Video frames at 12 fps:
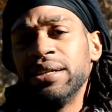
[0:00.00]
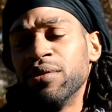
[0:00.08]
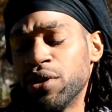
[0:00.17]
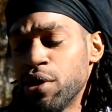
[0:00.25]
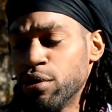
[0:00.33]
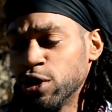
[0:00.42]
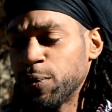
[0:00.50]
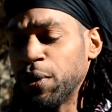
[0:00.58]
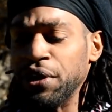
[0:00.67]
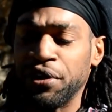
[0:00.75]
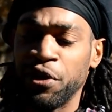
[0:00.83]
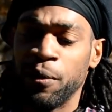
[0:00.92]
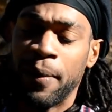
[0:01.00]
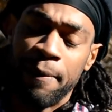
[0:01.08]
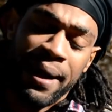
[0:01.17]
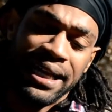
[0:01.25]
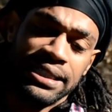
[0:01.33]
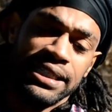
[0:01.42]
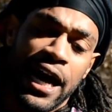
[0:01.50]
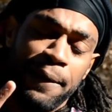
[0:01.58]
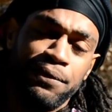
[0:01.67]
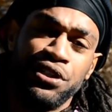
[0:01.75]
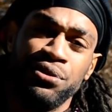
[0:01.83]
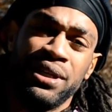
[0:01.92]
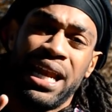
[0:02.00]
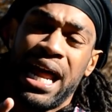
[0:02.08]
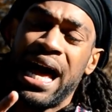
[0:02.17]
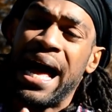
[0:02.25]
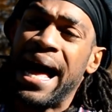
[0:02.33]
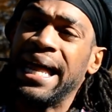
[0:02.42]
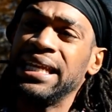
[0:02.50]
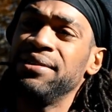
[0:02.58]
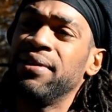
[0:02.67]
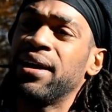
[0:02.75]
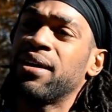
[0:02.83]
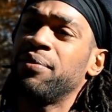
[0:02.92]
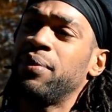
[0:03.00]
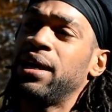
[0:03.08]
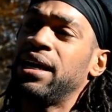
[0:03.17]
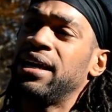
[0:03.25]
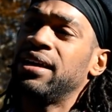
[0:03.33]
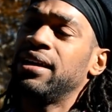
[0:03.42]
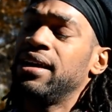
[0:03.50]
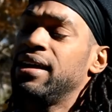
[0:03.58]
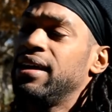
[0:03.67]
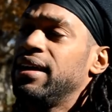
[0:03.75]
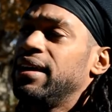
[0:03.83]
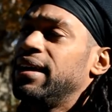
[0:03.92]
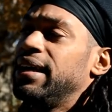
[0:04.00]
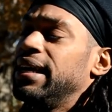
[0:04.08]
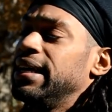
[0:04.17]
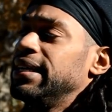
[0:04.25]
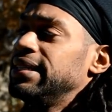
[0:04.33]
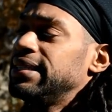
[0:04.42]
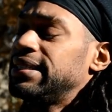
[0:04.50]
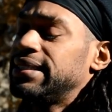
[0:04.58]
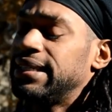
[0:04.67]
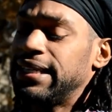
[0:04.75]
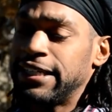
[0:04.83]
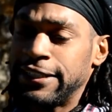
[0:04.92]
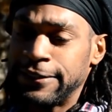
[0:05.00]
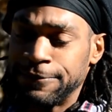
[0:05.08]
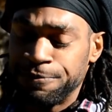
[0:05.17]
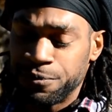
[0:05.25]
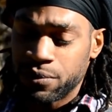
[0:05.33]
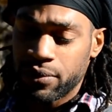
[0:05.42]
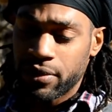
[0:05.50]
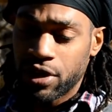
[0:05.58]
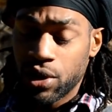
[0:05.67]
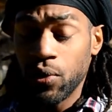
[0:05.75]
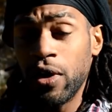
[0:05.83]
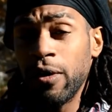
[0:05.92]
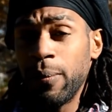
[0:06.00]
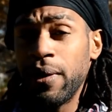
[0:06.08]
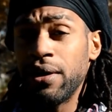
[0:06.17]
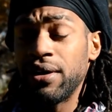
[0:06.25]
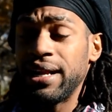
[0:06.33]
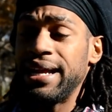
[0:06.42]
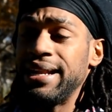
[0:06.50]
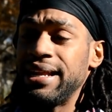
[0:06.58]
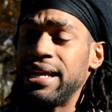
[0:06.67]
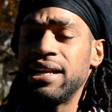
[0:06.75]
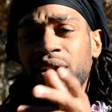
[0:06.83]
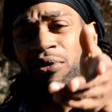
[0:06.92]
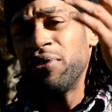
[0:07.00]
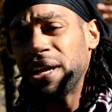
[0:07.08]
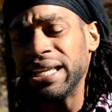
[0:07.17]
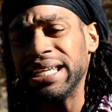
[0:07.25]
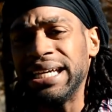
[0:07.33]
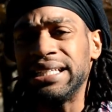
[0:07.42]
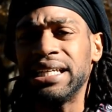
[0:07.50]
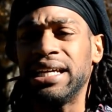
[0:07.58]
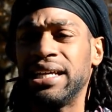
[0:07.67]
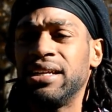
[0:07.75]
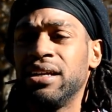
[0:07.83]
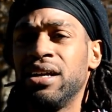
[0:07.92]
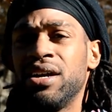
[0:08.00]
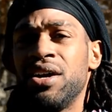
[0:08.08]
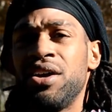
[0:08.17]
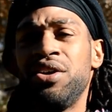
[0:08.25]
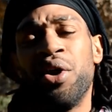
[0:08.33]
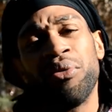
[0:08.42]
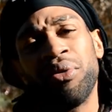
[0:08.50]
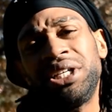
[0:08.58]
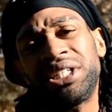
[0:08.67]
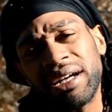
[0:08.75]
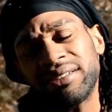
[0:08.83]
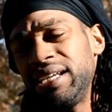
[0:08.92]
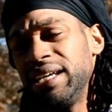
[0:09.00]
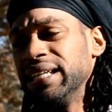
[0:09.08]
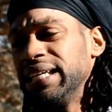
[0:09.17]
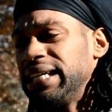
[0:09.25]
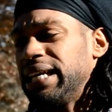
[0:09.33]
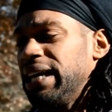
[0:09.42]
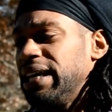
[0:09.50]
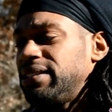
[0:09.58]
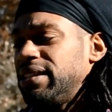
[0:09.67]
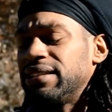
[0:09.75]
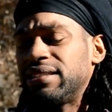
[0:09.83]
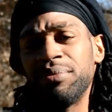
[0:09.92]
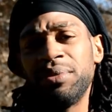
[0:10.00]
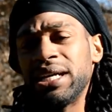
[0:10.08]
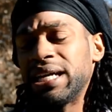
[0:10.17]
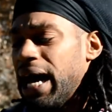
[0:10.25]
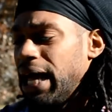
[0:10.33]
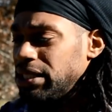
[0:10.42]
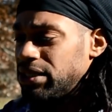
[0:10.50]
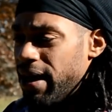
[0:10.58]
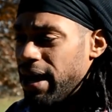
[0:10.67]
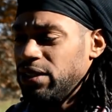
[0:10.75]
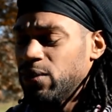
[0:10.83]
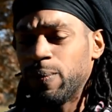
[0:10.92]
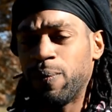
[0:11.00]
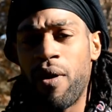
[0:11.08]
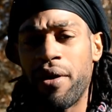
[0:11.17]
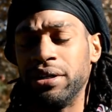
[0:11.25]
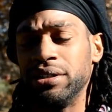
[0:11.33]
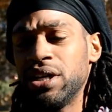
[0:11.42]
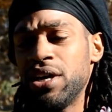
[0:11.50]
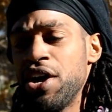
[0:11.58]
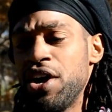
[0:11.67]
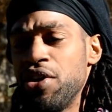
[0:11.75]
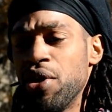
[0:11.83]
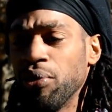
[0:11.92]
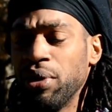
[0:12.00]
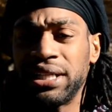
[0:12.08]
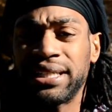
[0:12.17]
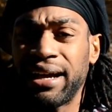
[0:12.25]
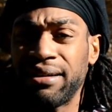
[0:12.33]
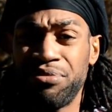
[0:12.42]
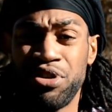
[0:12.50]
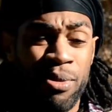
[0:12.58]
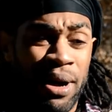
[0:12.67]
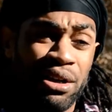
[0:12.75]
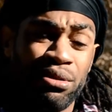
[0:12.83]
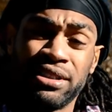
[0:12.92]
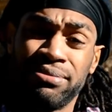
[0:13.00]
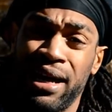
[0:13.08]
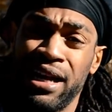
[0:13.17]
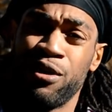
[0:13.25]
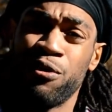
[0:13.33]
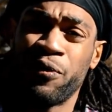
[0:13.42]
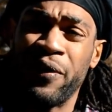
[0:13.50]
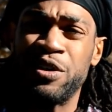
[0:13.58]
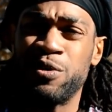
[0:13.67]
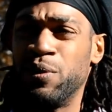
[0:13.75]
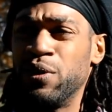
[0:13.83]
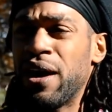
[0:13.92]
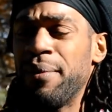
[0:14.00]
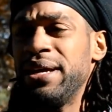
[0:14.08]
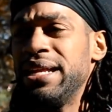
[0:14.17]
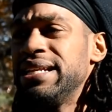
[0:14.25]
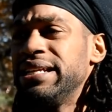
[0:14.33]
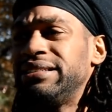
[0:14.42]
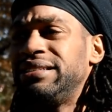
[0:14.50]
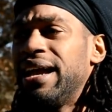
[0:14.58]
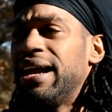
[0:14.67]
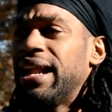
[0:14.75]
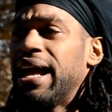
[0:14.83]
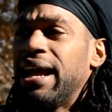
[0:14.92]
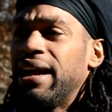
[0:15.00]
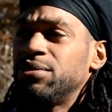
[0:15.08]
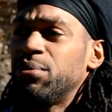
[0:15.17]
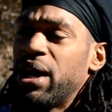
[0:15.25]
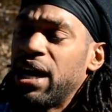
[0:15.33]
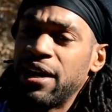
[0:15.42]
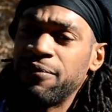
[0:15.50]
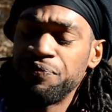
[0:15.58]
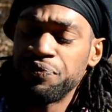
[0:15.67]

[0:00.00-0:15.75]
Recruiter's pretty cool. But my top two that I highly recommend is um, CareerBuilder and Indeed. And don't forget LinkedIn. Facts. You know, reach out to your LinkedIn, to some of your college graduate partners. You know, reach out. You might know somebody on Facebook. I mean, in this day and age, man,